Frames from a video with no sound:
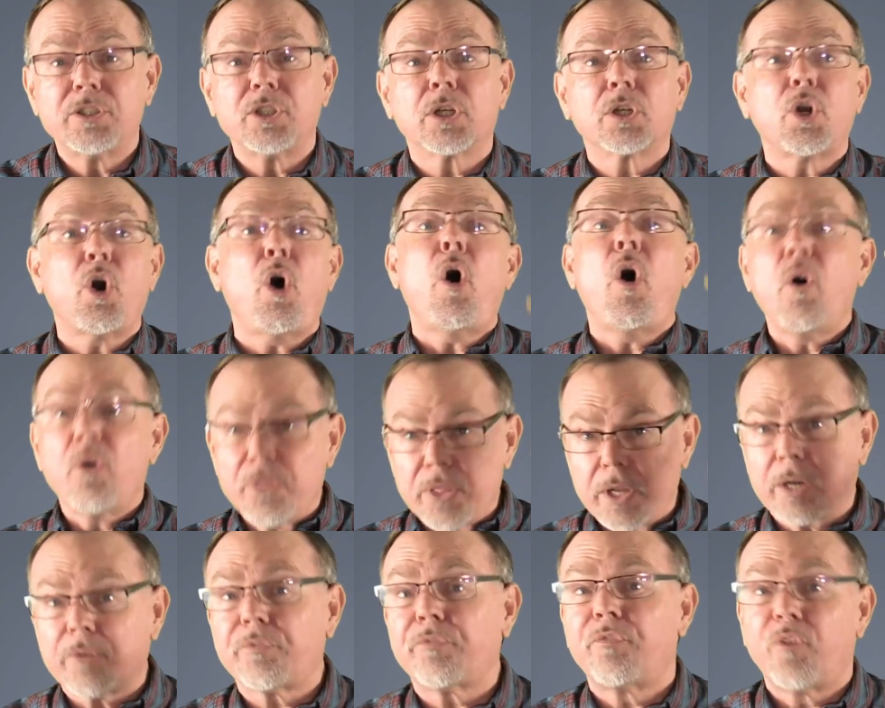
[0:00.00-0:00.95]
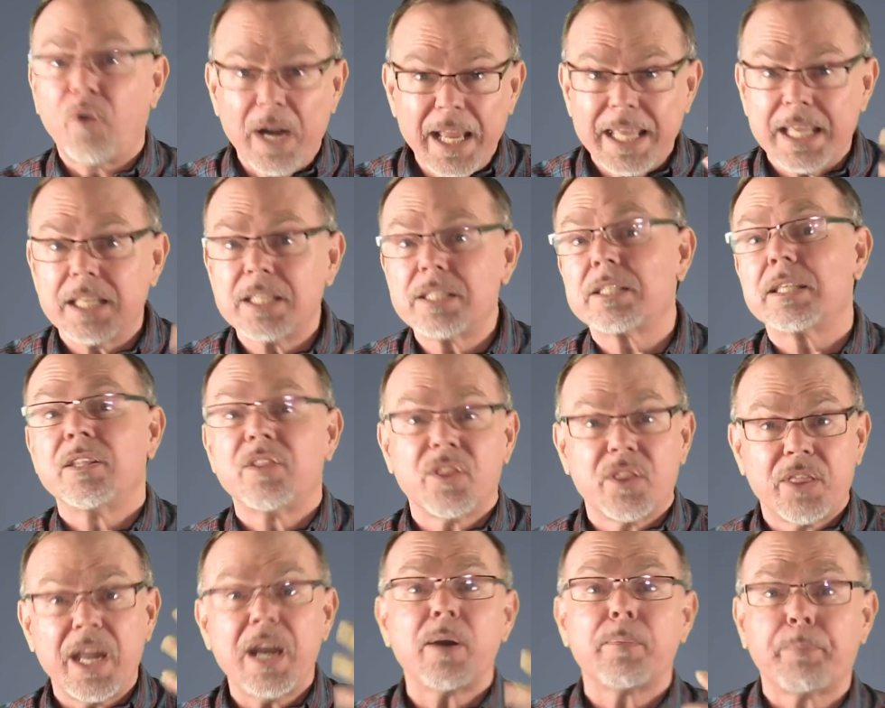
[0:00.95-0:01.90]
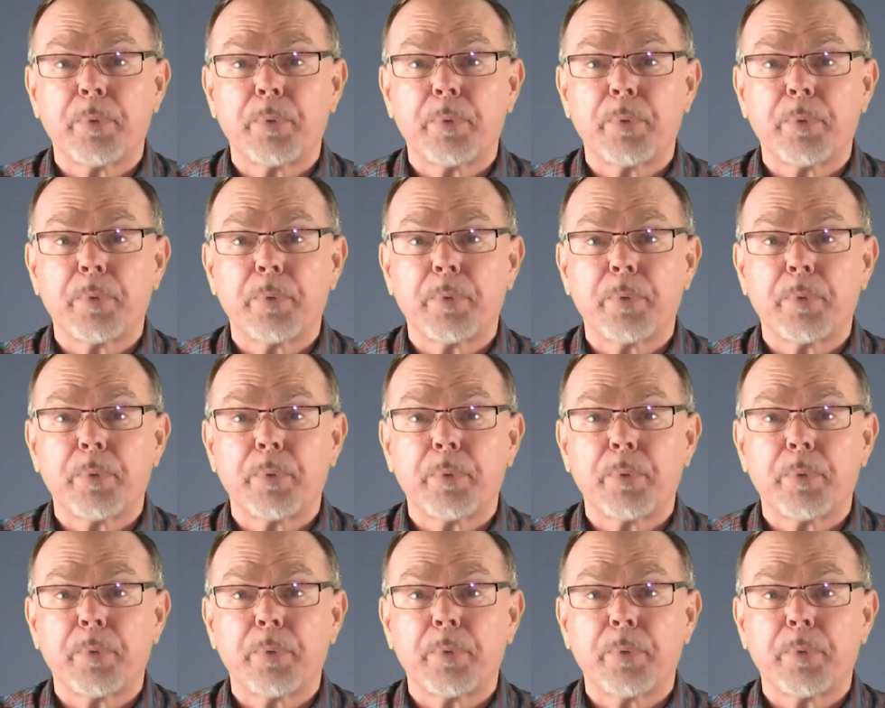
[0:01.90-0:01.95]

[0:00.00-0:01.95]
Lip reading: to call their friends in their